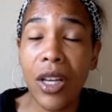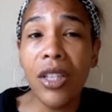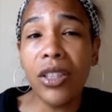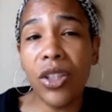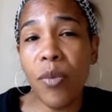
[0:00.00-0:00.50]

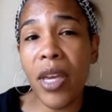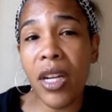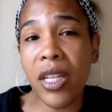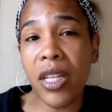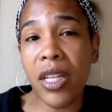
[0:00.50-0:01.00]
So you
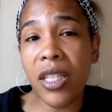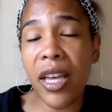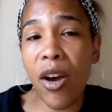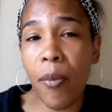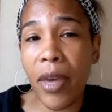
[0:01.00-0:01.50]
mean to
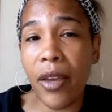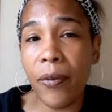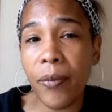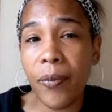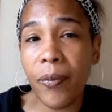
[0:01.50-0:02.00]
tell me